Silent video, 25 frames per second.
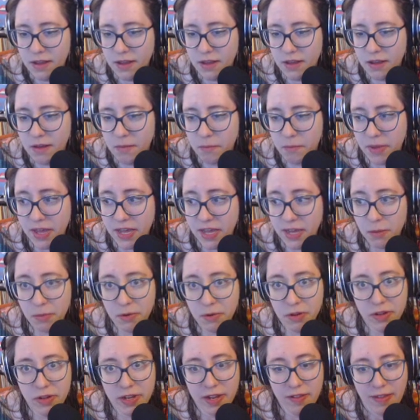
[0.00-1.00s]
being able to
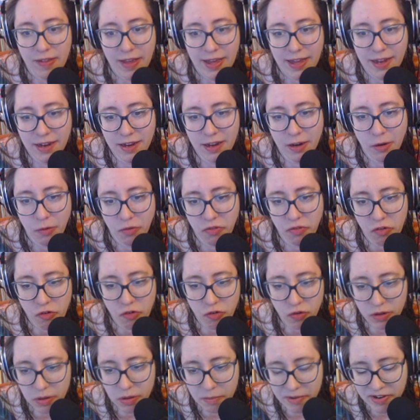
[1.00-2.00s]
look at that,
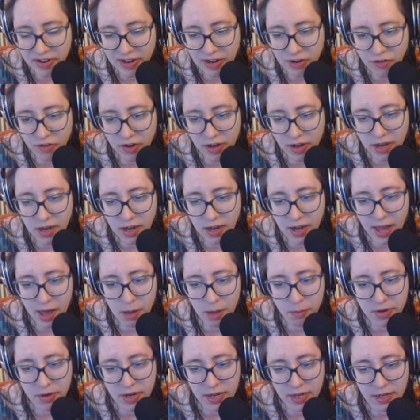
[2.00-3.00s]
social limitation
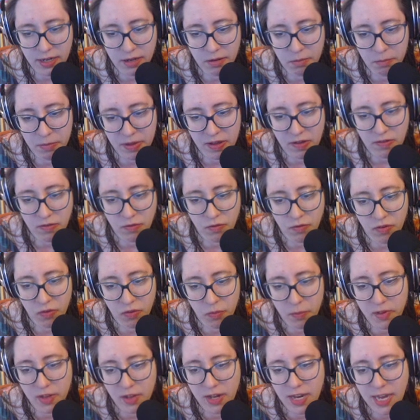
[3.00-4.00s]
happening because of
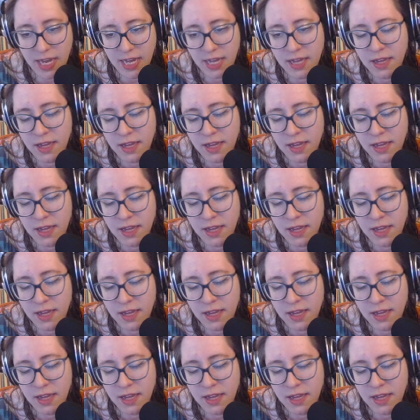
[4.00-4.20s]
disability,